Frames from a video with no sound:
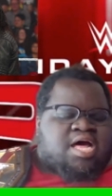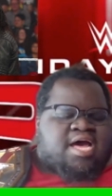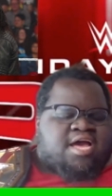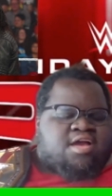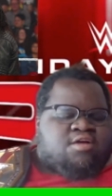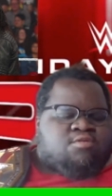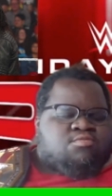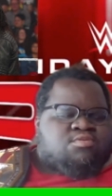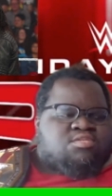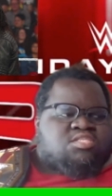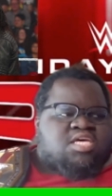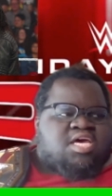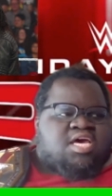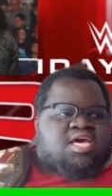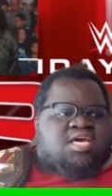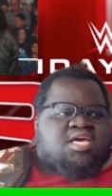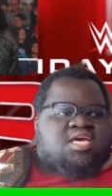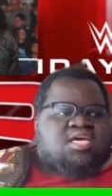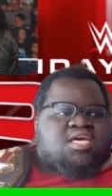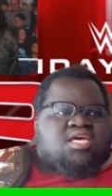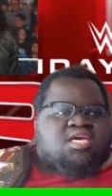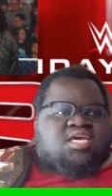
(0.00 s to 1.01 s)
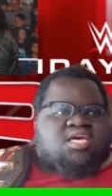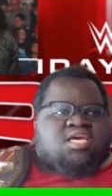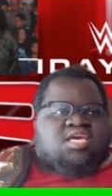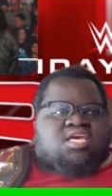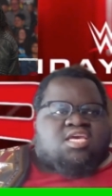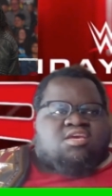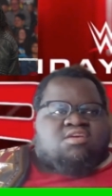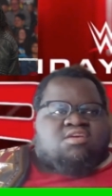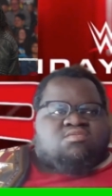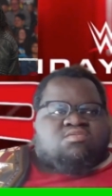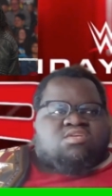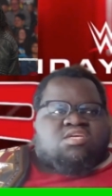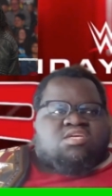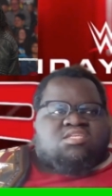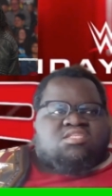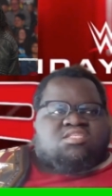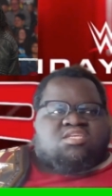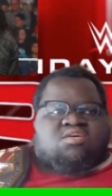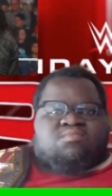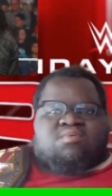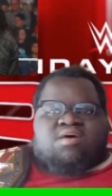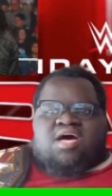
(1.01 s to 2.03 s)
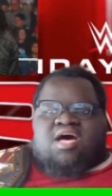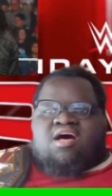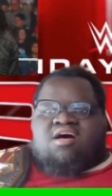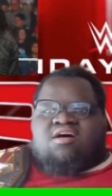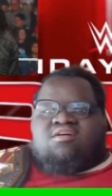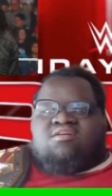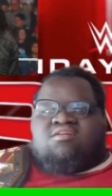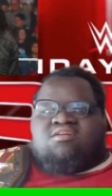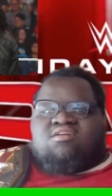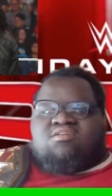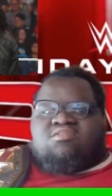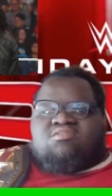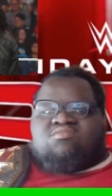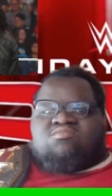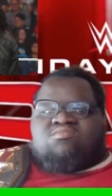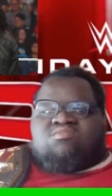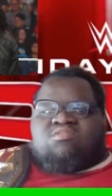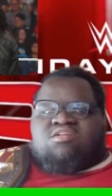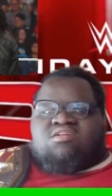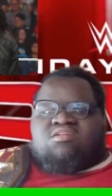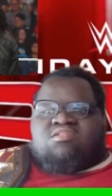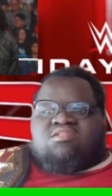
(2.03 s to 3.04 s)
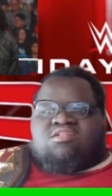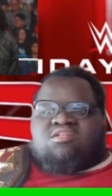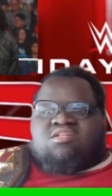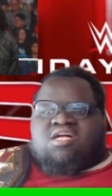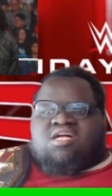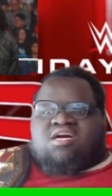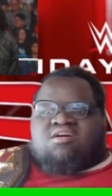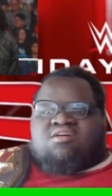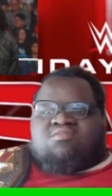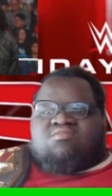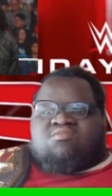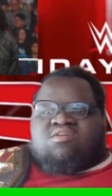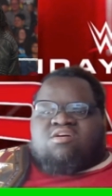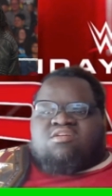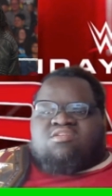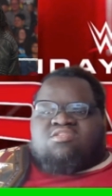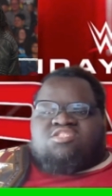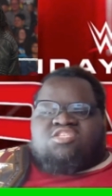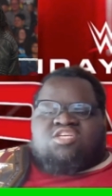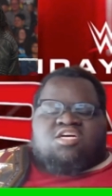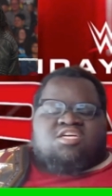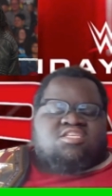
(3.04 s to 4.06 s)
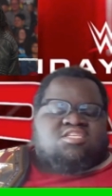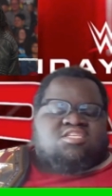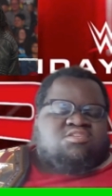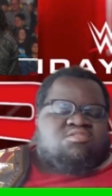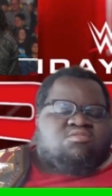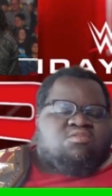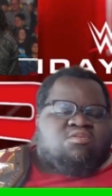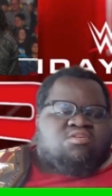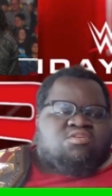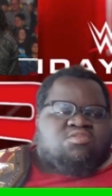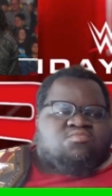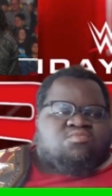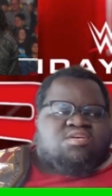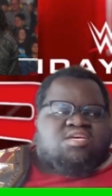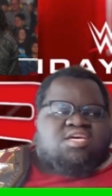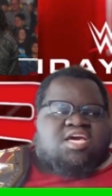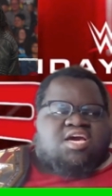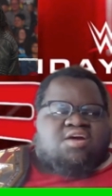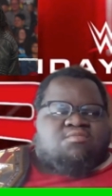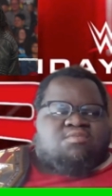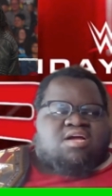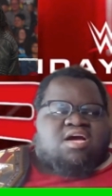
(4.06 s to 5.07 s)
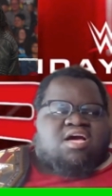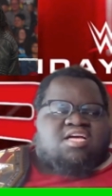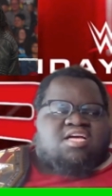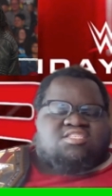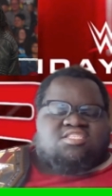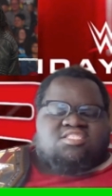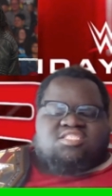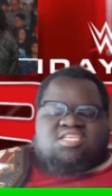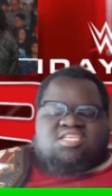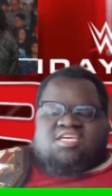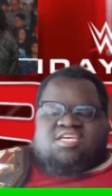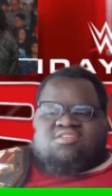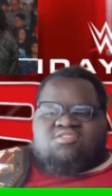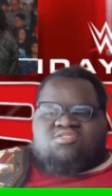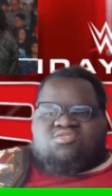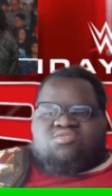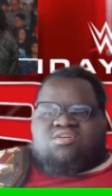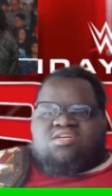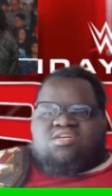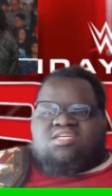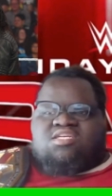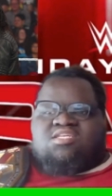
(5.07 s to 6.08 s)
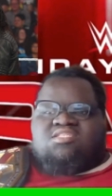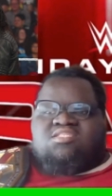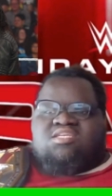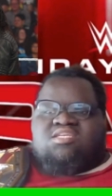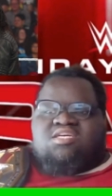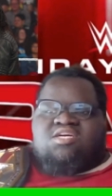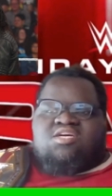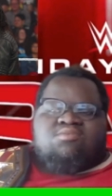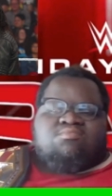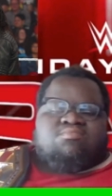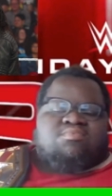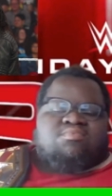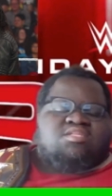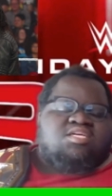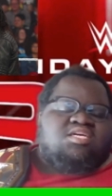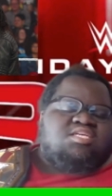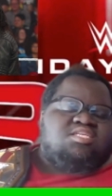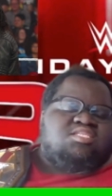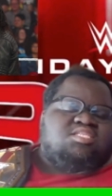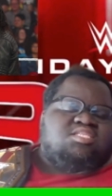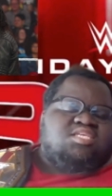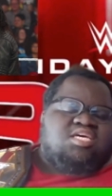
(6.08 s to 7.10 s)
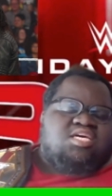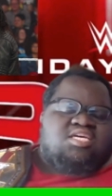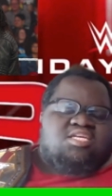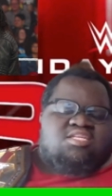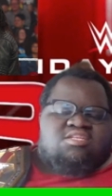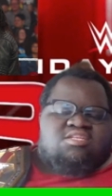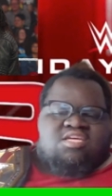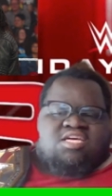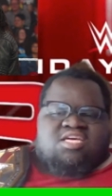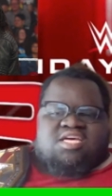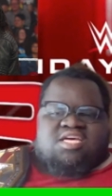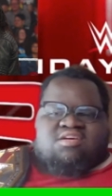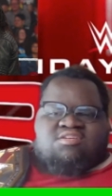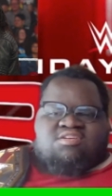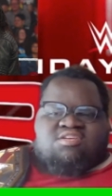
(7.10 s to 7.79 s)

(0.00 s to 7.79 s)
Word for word: was that he somehow looked like a junkie going to rehab without actually taking drugs. But then he said the